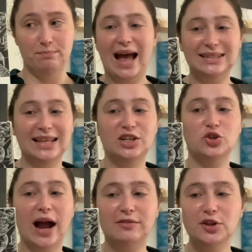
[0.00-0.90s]
As they
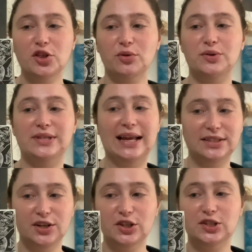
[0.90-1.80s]
travel through
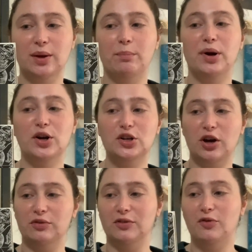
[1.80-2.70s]
deserts, burned
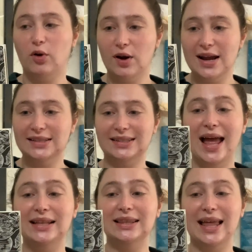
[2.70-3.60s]
over forests,
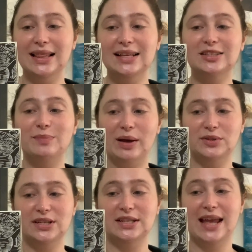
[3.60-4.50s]
and lightless
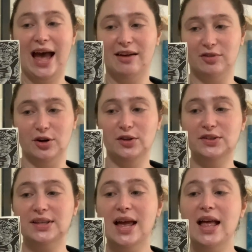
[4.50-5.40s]
mountain caverns,